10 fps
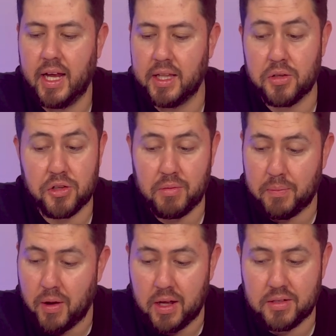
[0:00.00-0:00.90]
hey, this is my
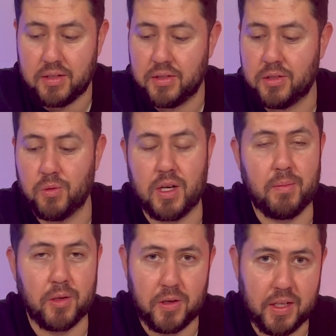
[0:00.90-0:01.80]
process, this is what
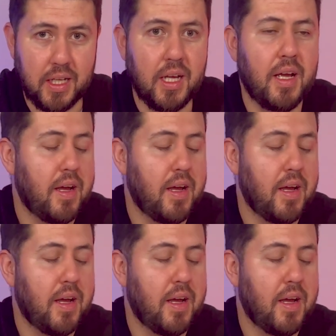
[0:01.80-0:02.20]
I'm learning.